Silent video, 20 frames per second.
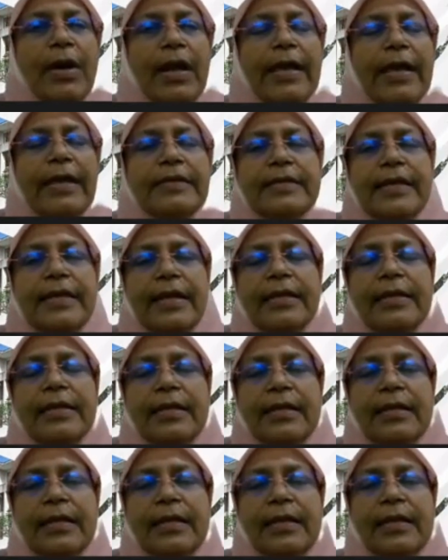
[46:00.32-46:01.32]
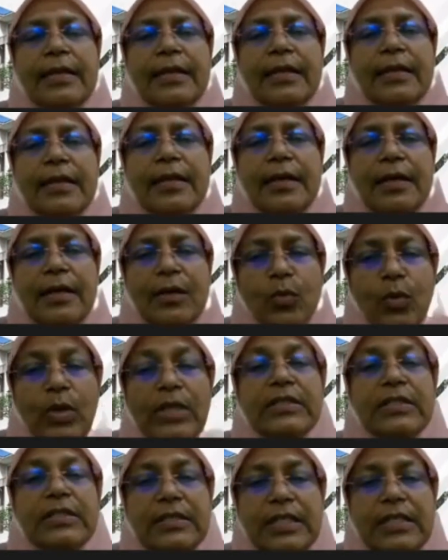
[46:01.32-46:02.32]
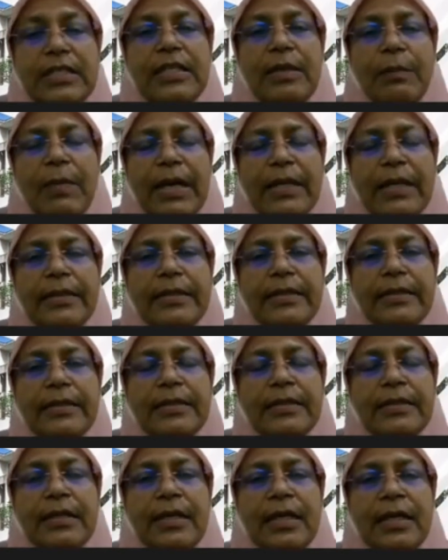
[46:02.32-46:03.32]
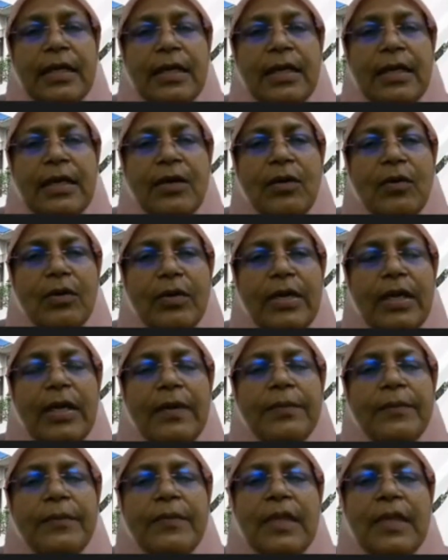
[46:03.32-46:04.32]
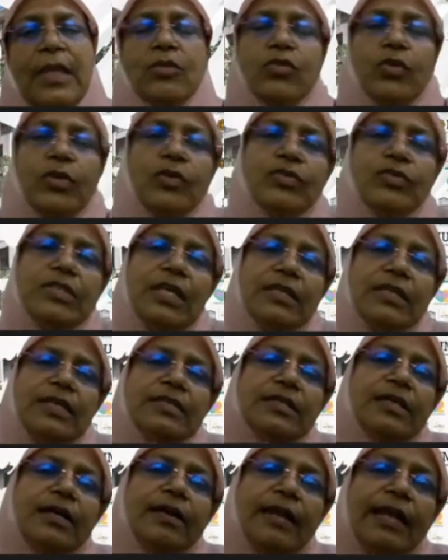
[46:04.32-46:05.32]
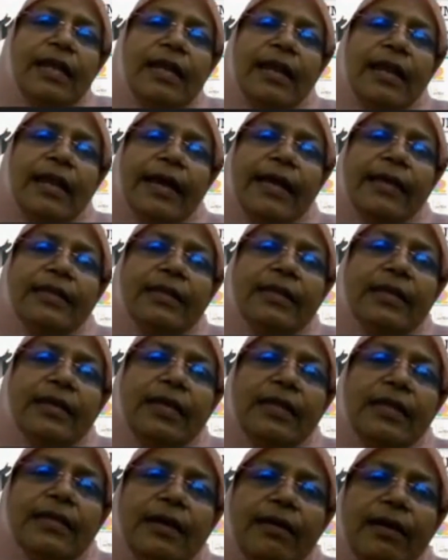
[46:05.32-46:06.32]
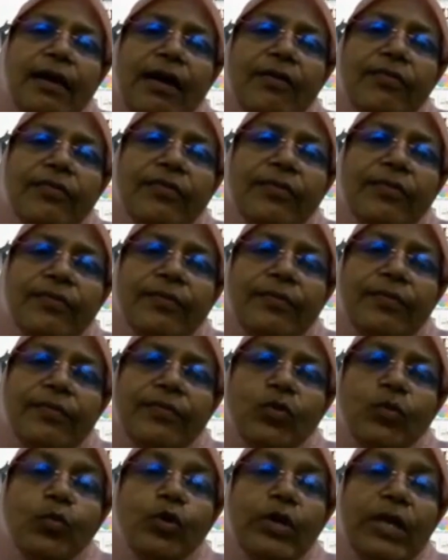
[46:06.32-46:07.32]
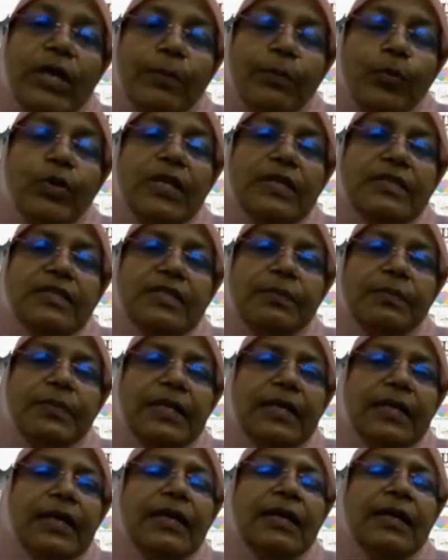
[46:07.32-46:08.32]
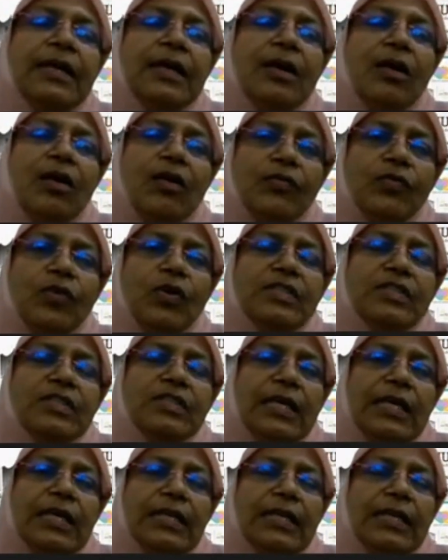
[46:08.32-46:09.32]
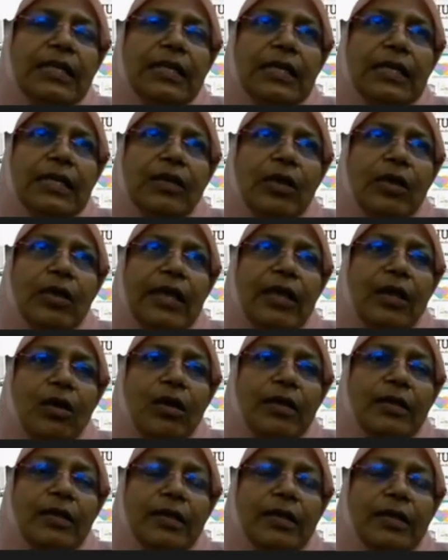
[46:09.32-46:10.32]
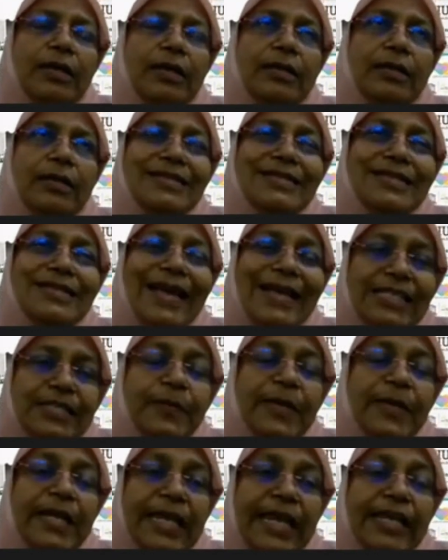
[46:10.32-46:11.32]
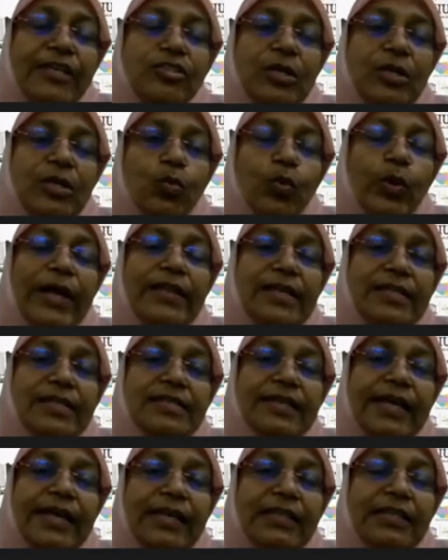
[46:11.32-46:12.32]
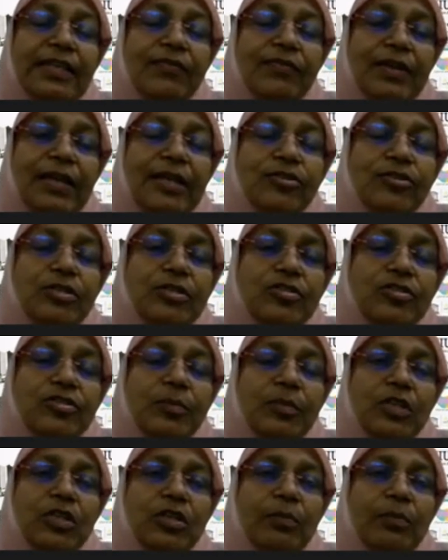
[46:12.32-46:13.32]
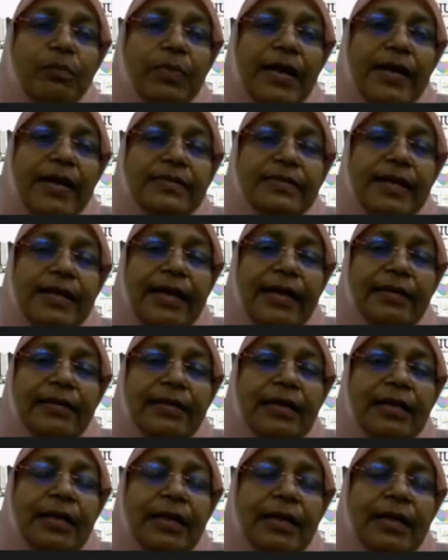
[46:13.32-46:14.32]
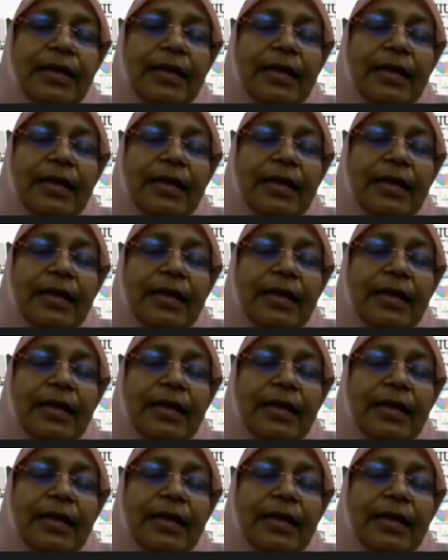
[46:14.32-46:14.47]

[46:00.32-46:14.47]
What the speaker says: price and quantity demanded. Okay, so you see this gray line in the graph. To put it simply, of course, there's an explanation why there's a negative relationship between price and